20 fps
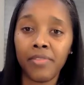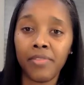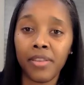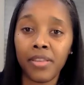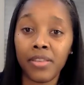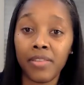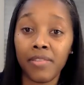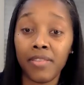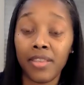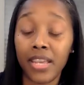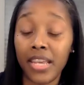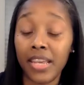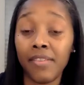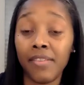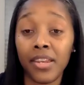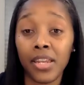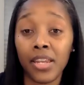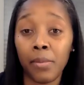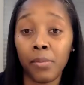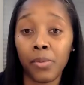defensively,
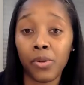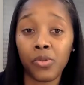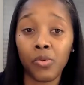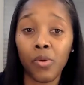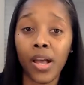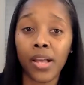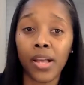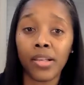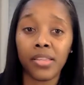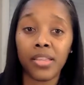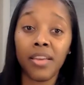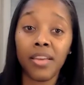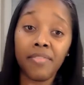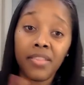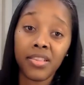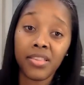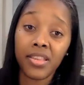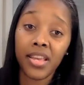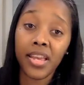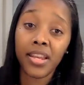even numbers-wise.
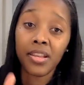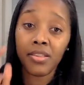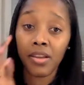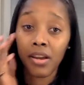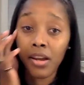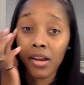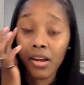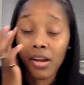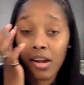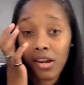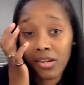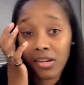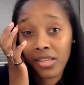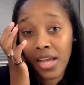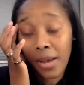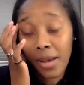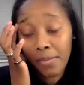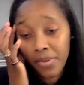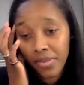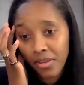Steph and Sadie's are
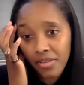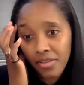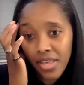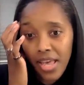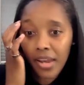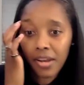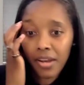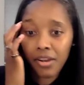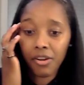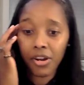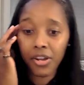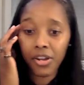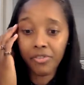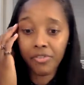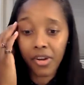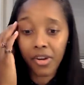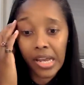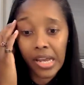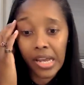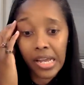top in those categories
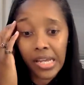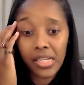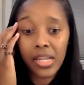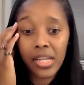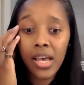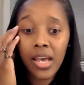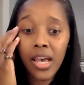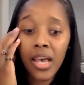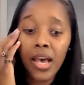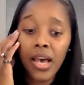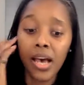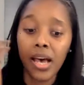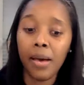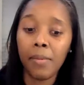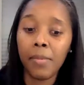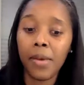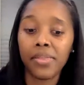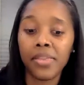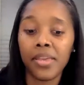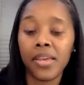for us.
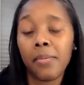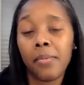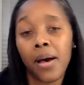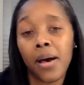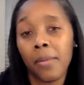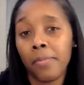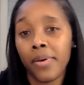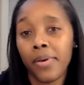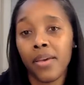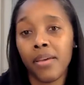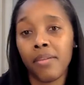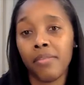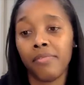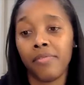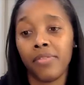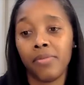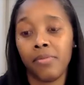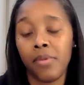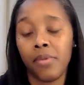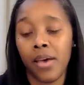I think about Piff.
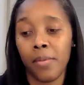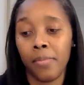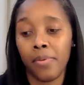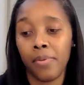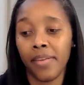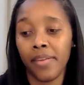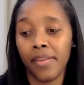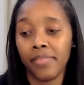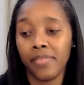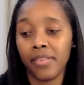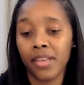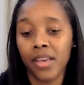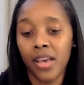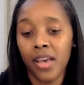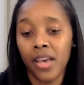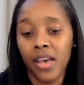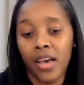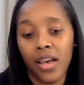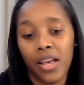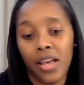Piff's
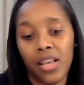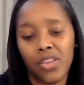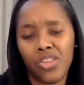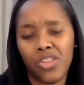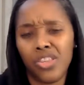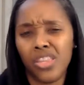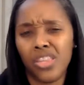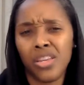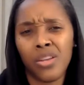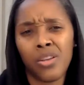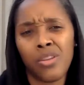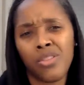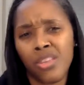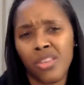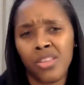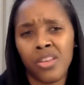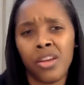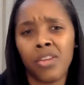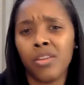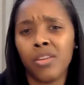steal
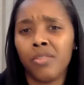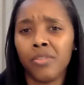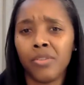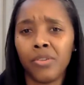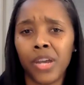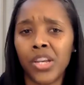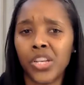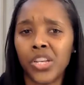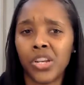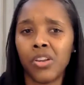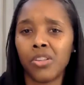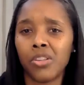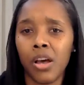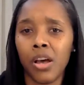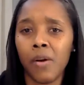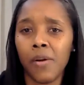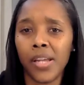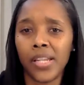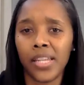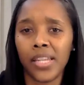to turnover ratio is
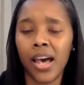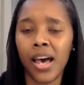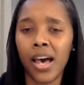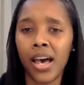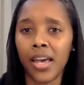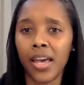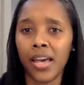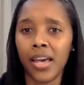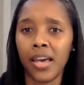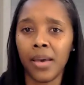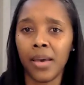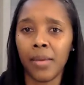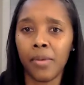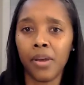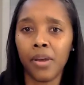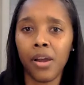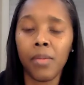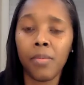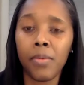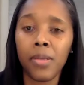always high.
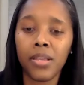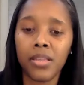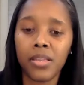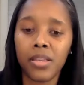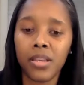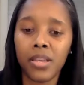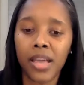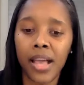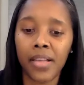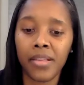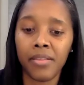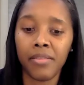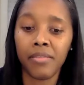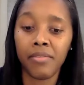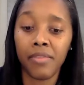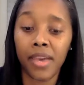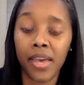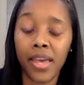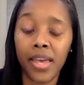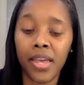Her ability as a
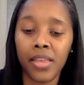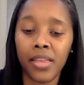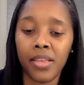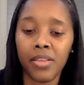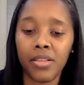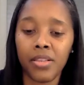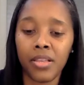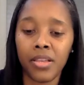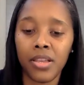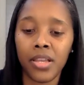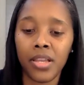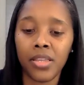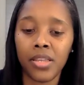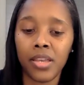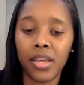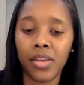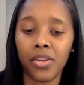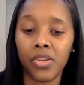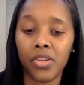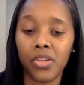vet in this league
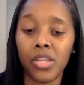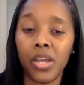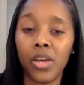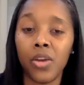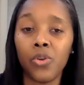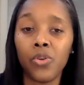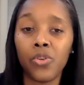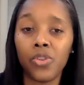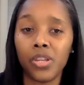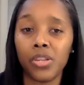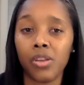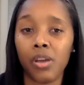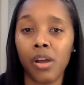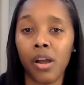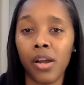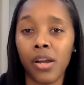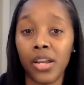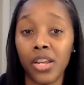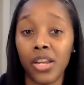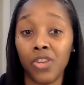to understand who she's
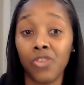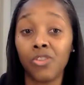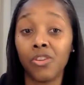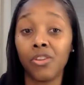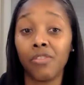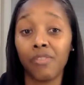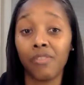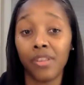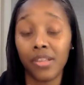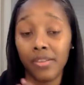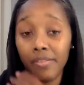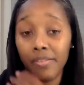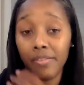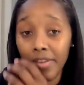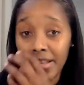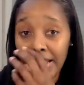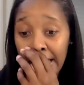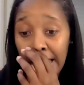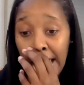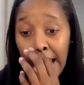guarding and use her
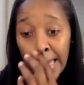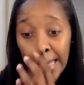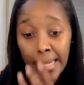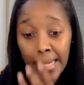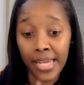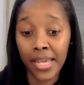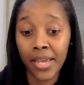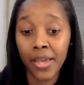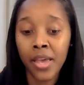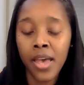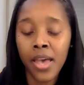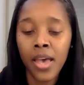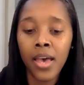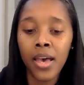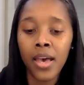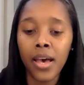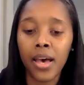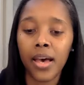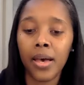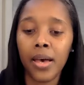physicality.
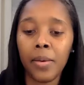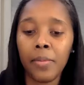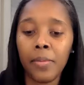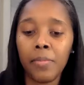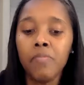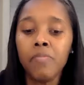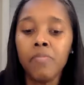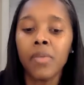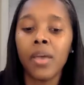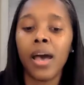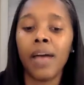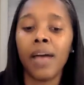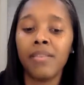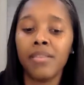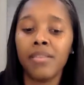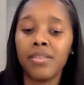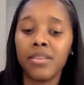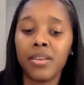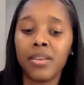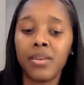
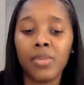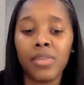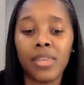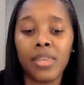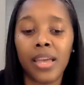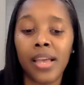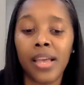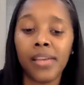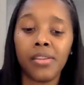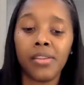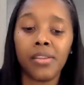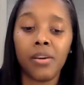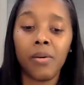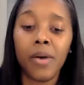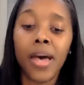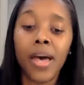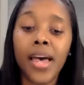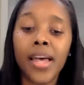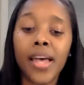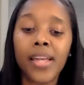Obviously, with the
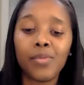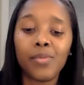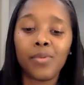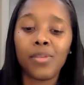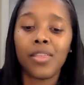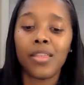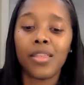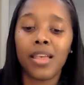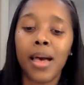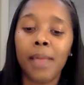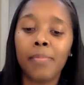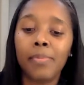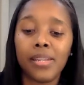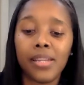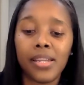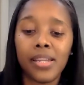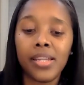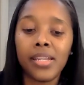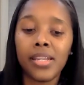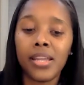SOS, with Pop's
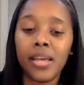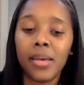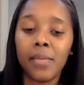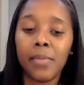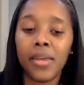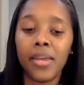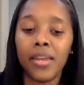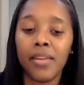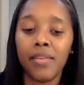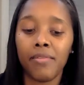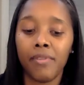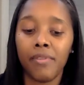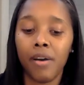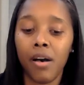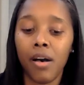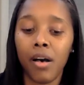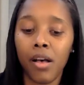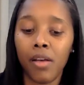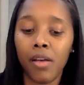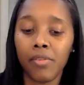system, it
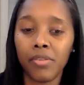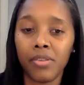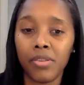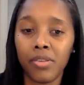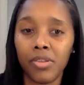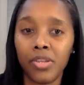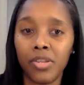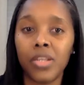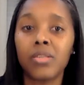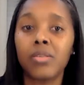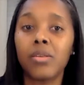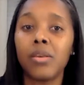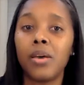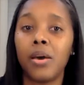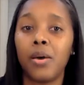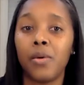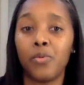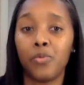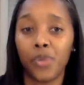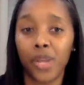involves just
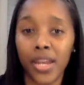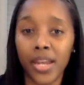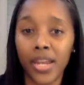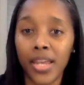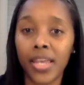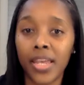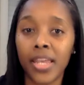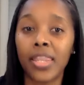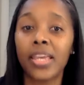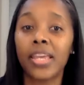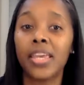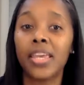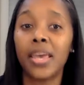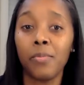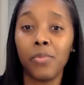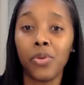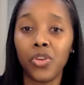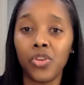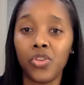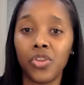reading and the
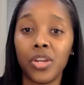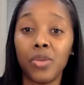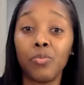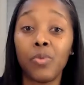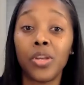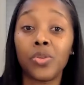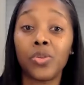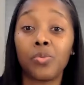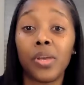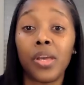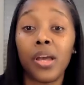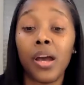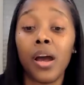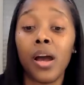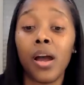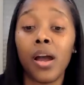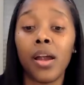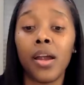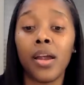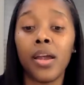chemistry, which we
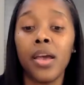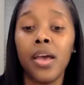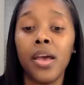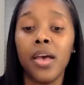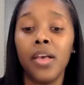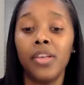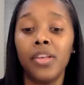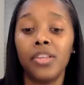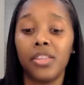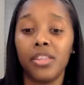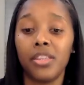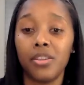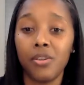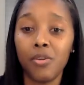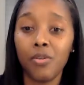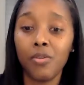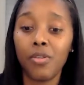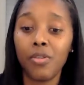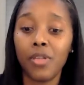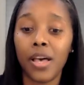are
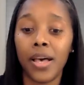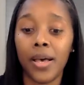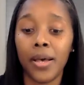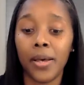still